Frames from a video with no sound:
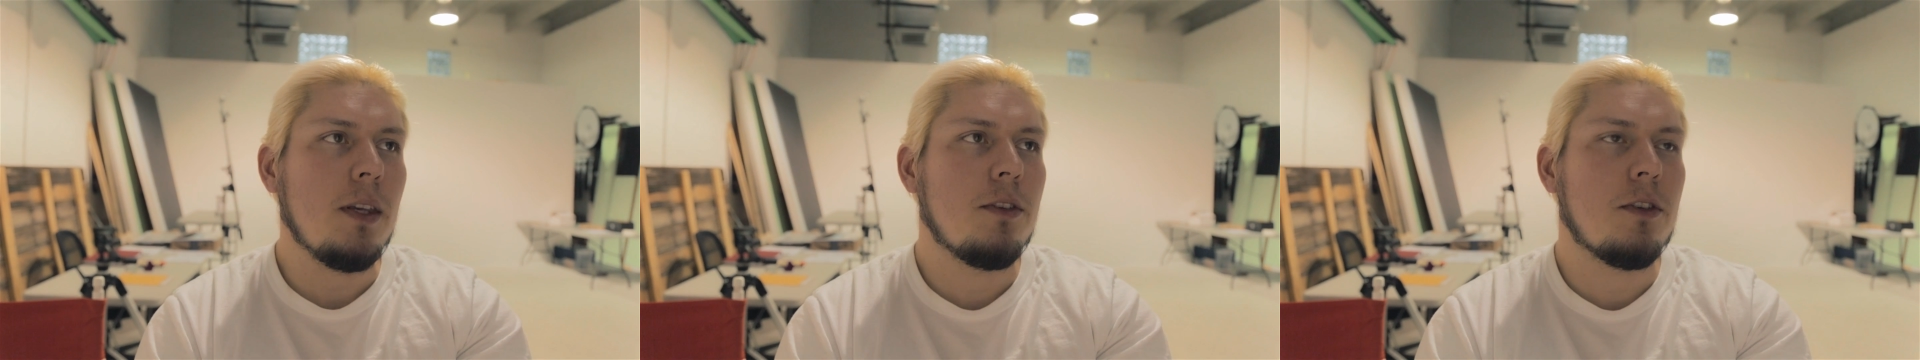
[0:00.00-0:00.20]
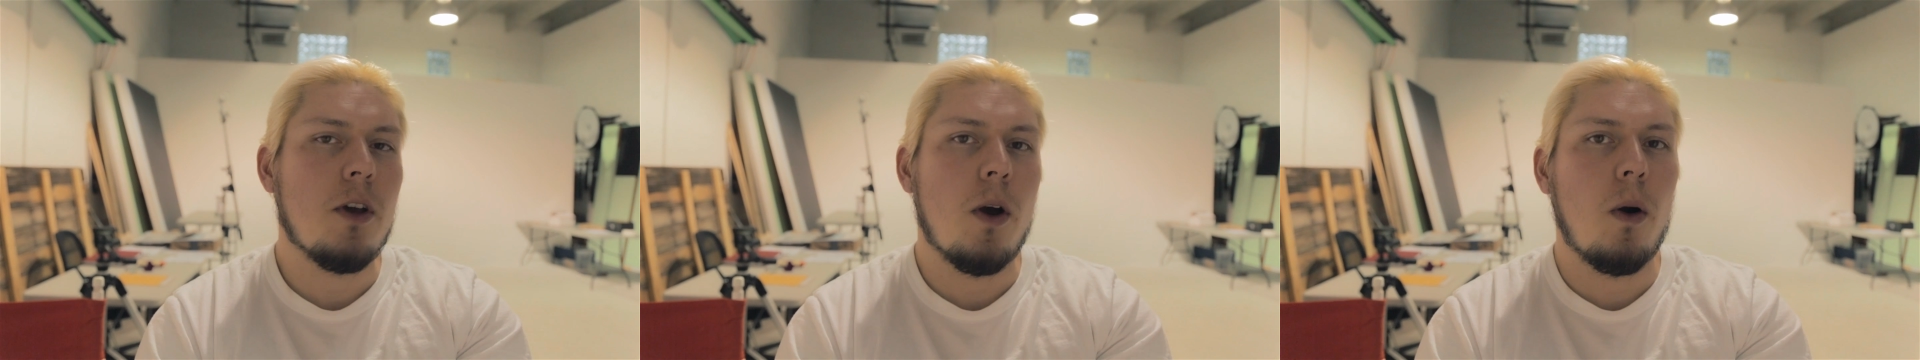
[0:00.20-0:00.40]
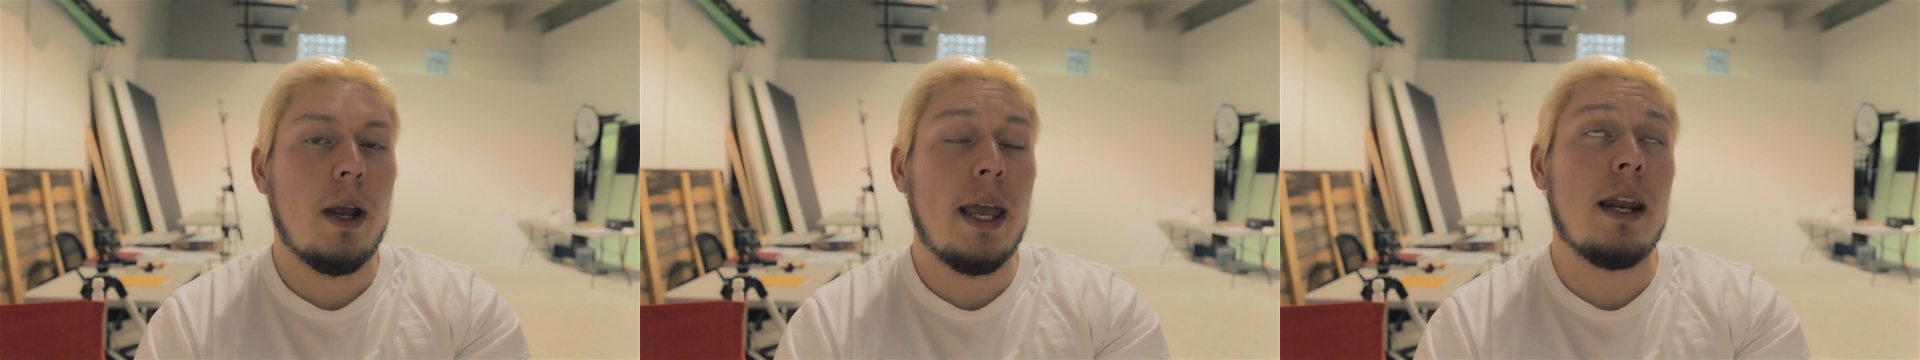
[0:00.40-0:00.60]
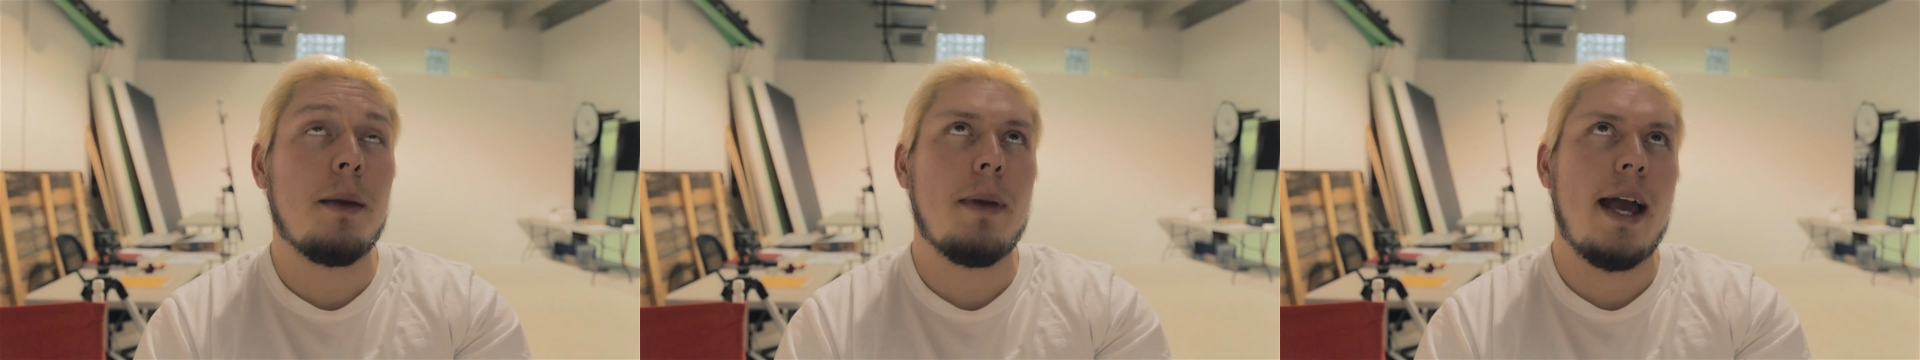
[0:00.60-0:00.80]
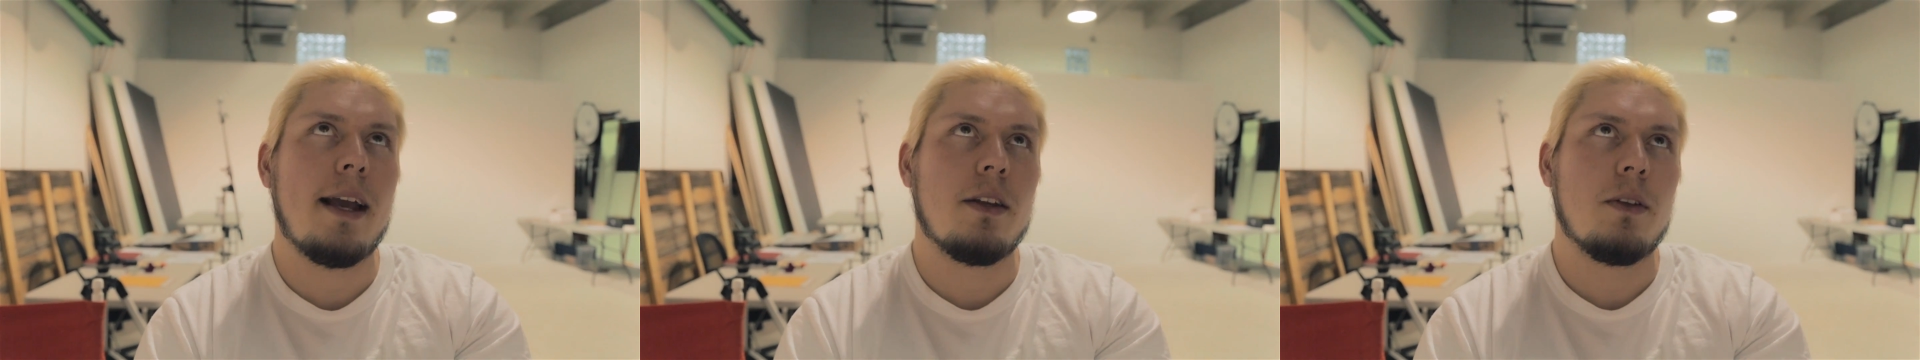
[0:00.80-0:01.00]
So
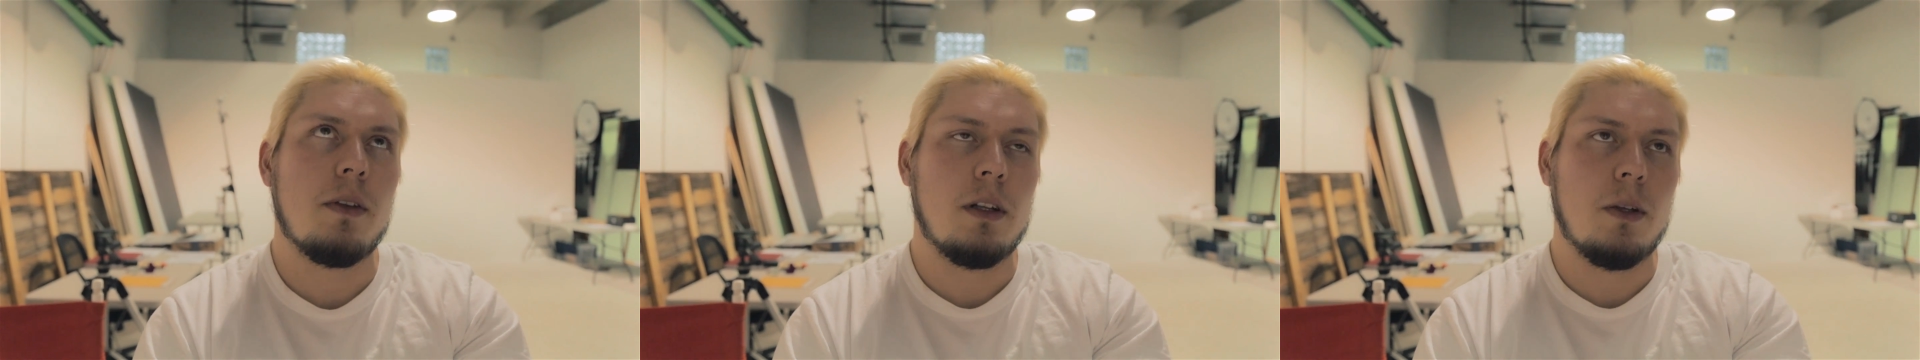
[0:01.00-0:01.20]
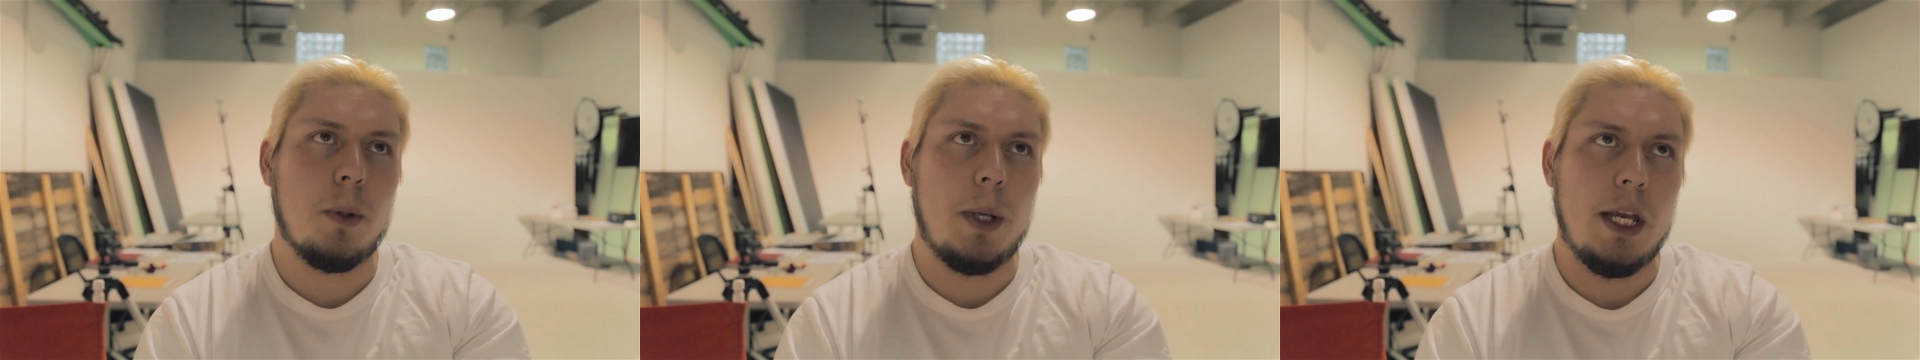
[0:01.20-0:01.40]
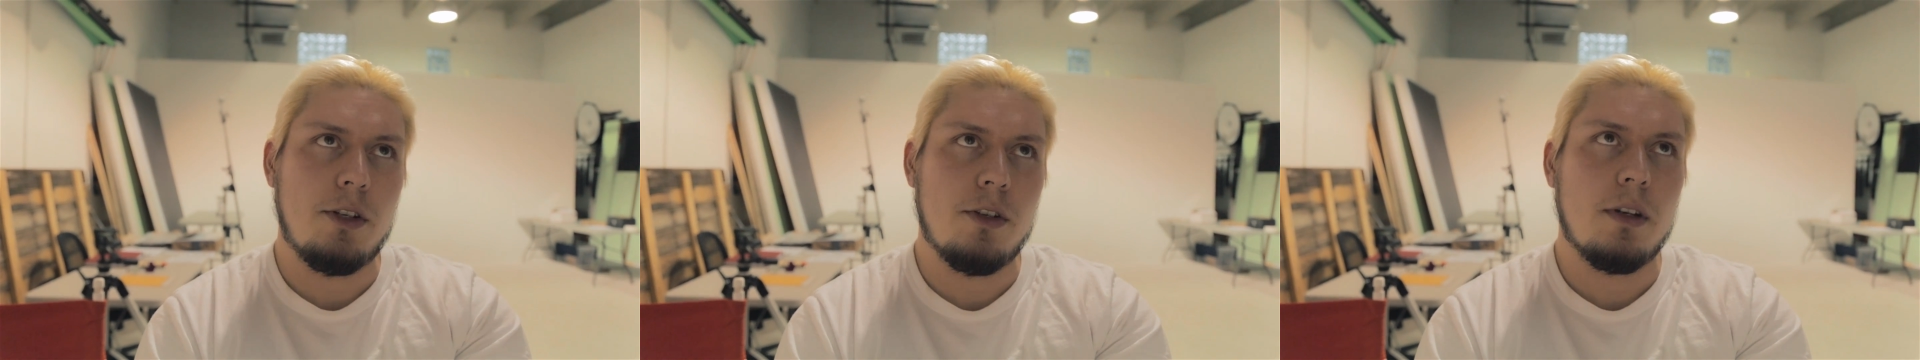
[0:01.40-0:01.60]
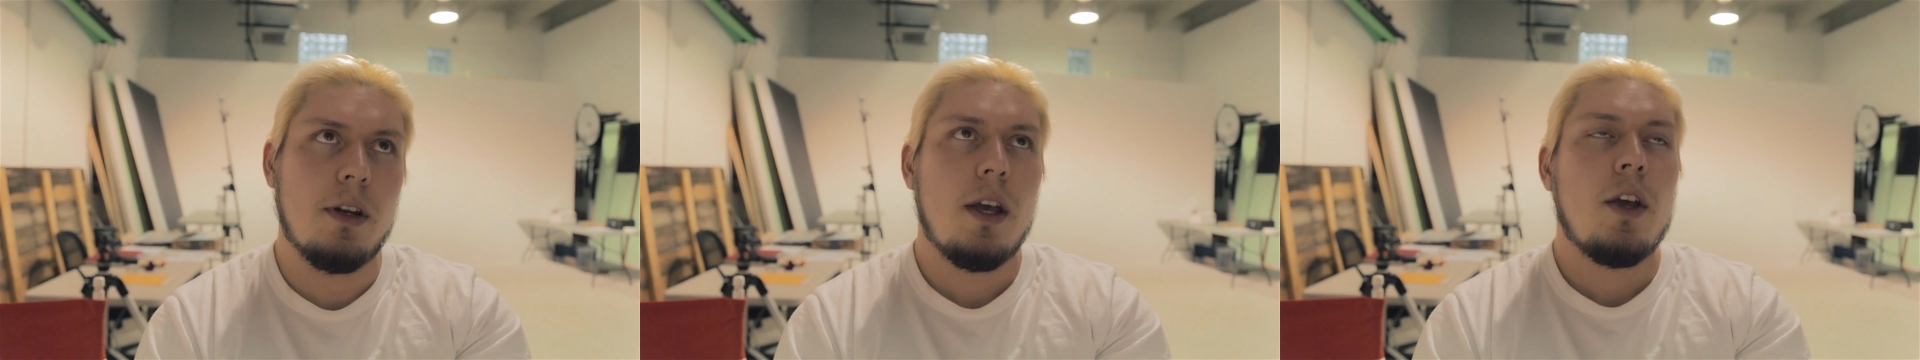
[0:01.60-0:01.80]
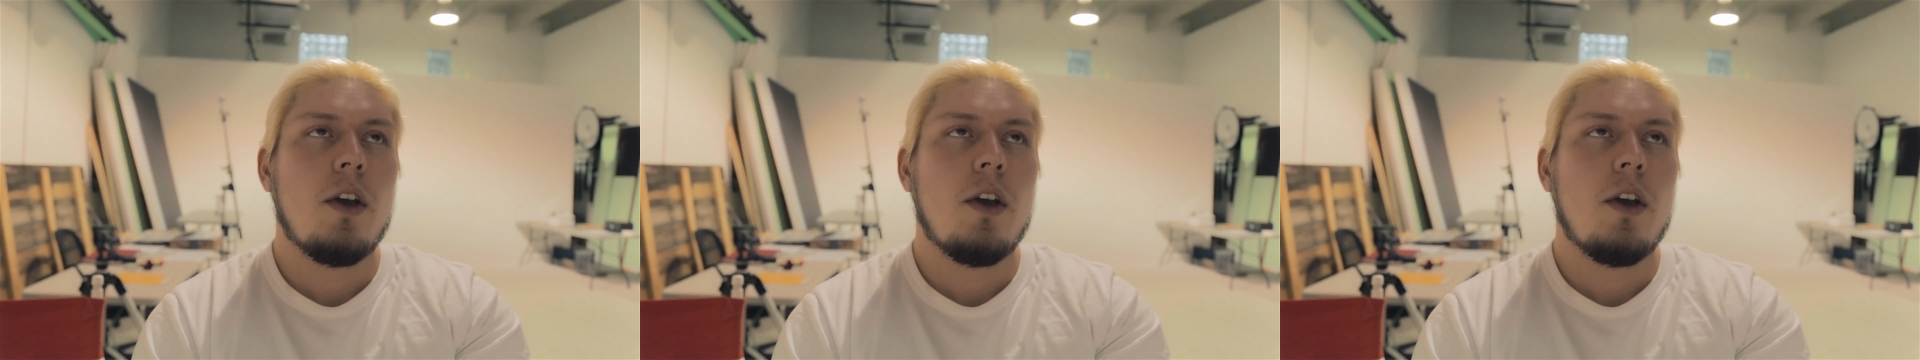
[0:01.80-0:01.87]
getting back into the location,